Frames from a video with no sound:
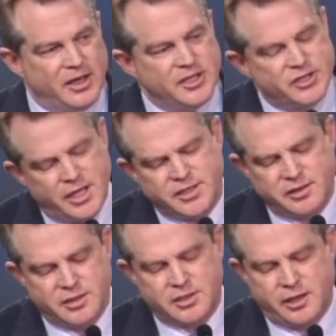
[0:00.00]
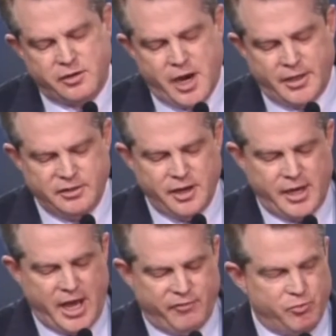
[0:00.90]
And he says in this letter, I do
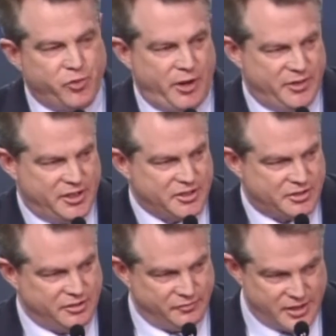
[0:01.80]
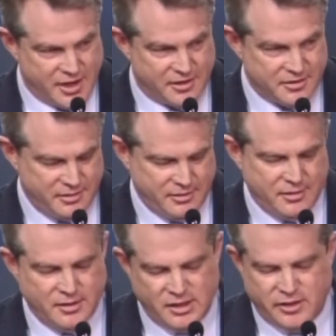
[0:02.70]
not have a premonition of death.
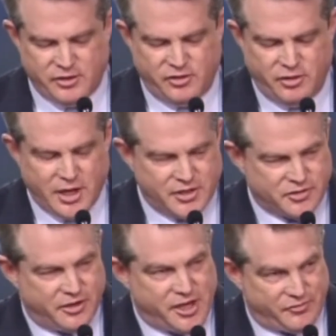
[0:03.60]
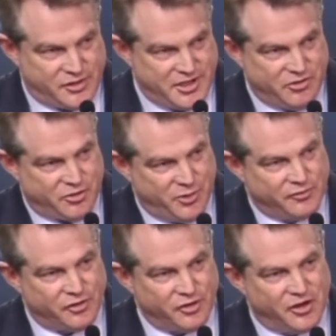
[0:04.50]
You guys are going to have to deal with
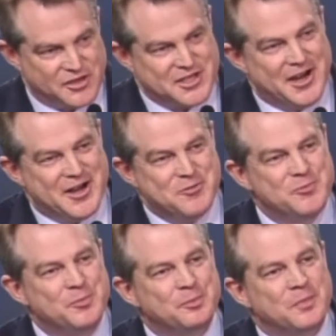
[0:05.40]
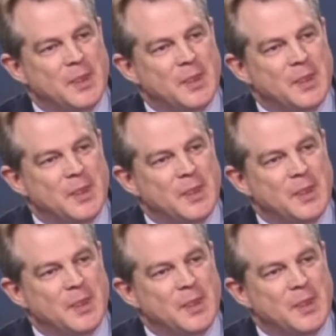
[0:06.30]
me for a long time.